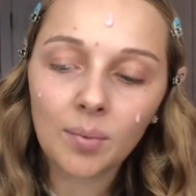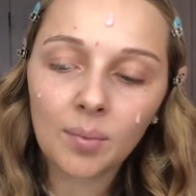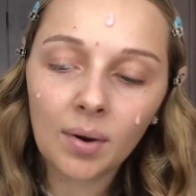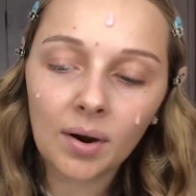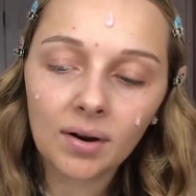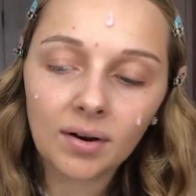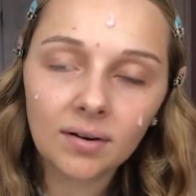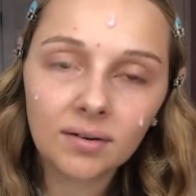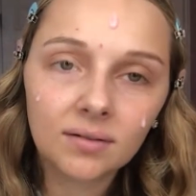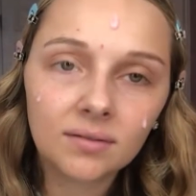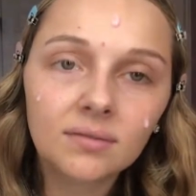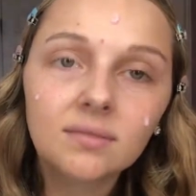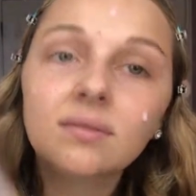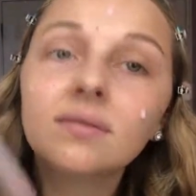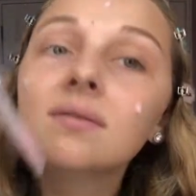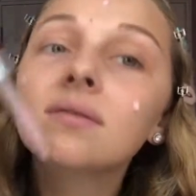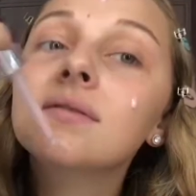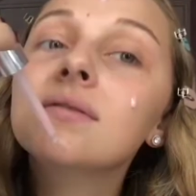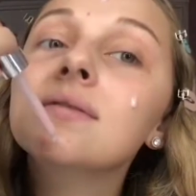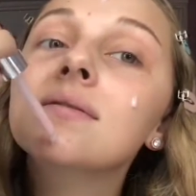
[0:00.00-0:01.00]
part
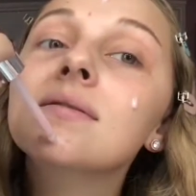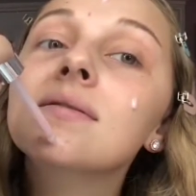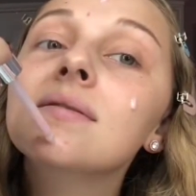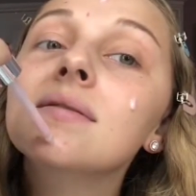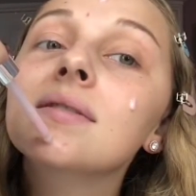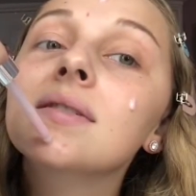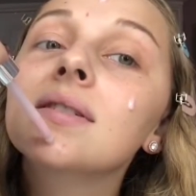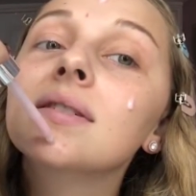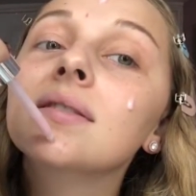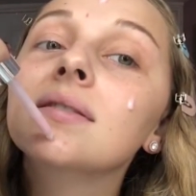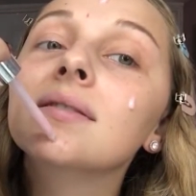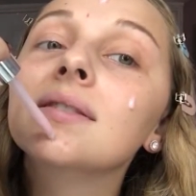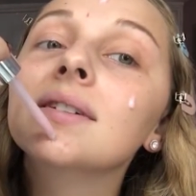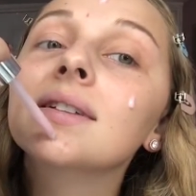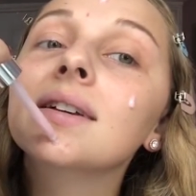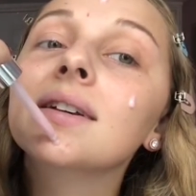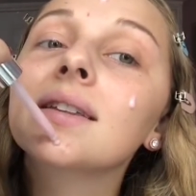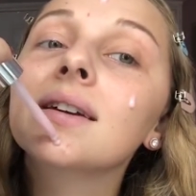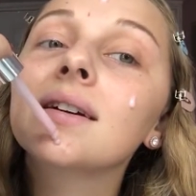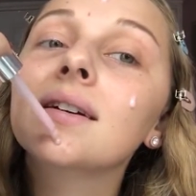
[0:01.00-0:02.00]
isn't
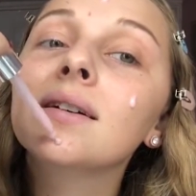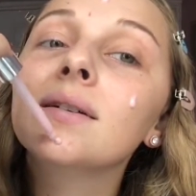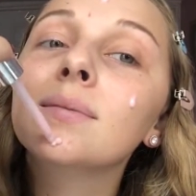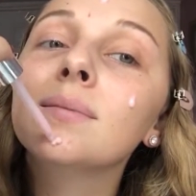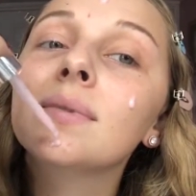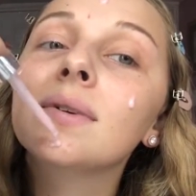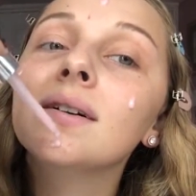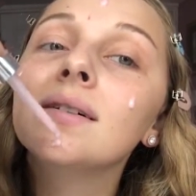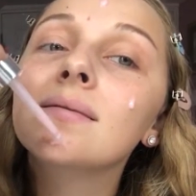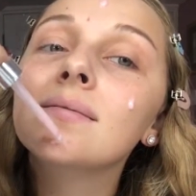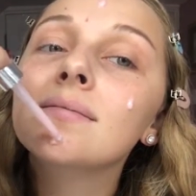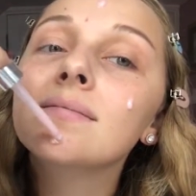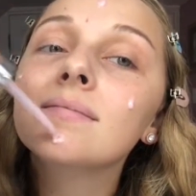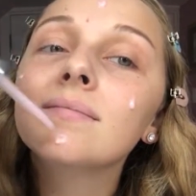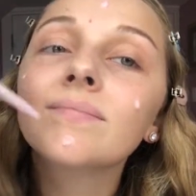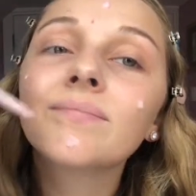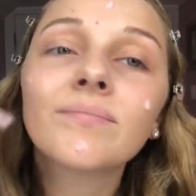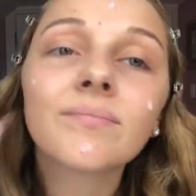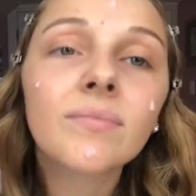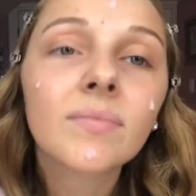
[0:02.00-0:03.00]
really there, but
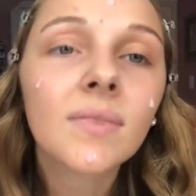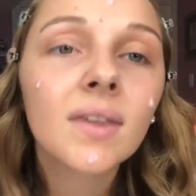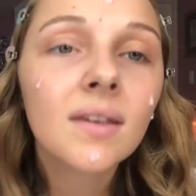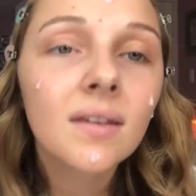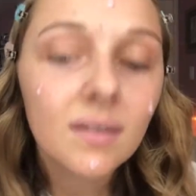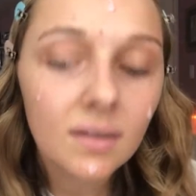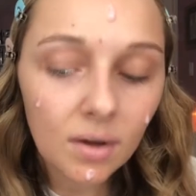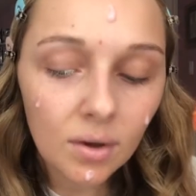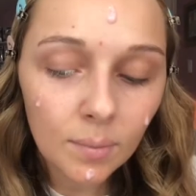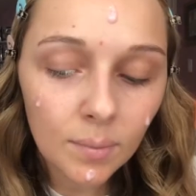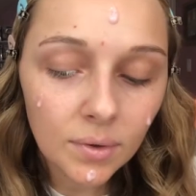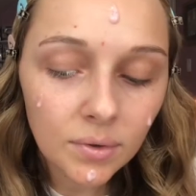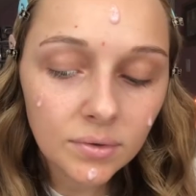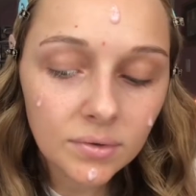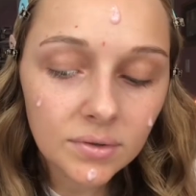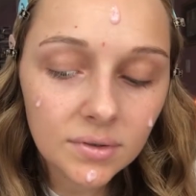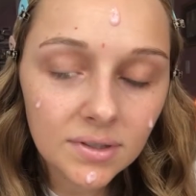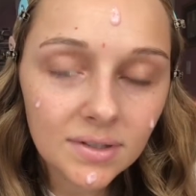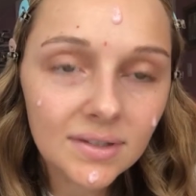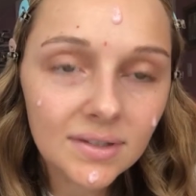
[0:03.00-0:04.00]
almost.